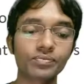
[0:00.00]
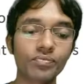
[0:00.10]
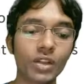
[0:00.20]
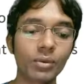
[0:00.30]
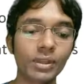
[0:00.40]

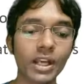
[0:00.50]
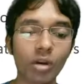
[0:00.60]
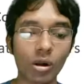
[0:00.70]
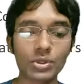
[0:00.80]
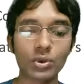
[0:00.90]
We can
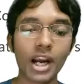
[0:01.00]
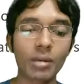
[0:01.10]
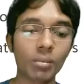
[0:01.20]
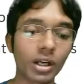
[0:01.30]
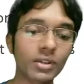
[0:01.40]
also add
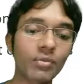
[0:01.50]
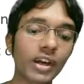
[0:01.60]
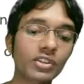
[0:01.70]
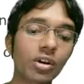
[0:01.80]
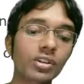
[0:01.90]
multi-factor
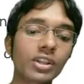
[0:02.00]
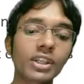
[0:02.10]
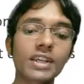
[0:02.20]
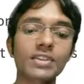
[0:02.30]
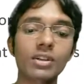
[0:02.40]

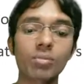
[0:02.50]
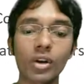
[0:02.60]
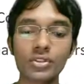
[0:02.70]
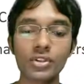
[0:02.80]
authentication protection